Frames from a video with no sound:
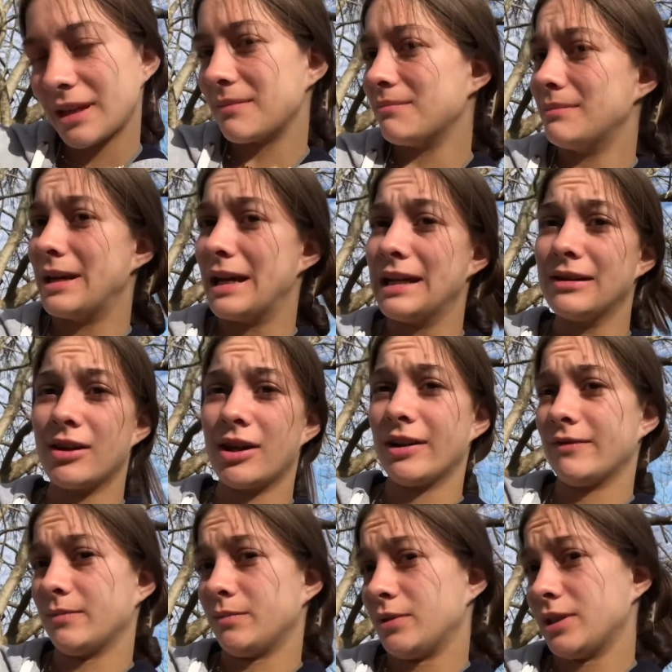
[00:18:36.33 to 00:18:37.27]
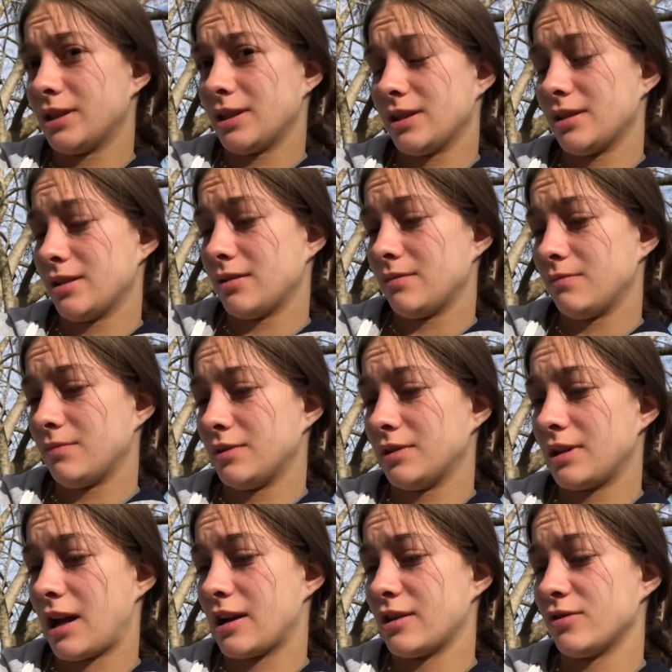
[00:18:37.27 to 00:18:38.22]
May not even put this in,
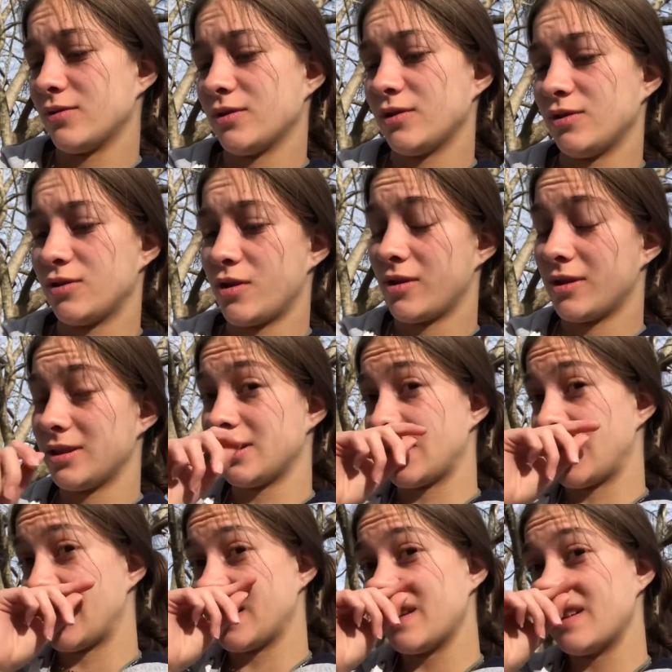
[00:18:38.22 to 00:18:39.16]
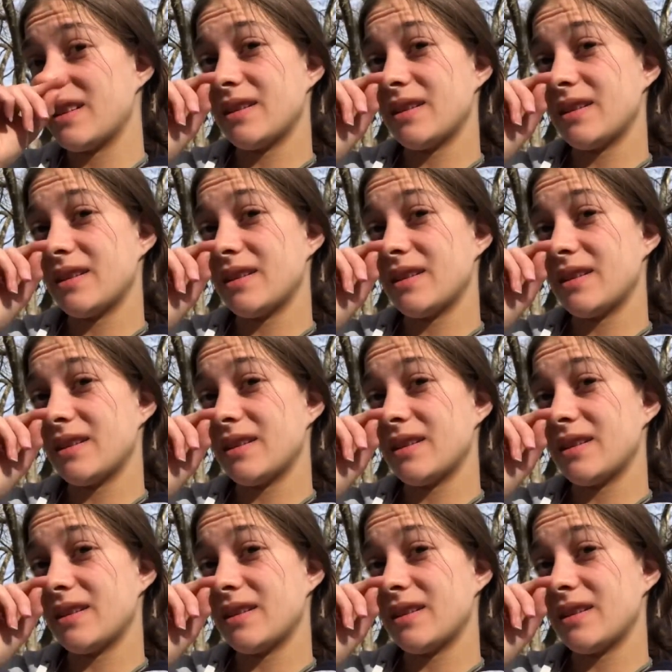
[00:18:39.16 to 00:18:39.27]
but I just want to show the sun.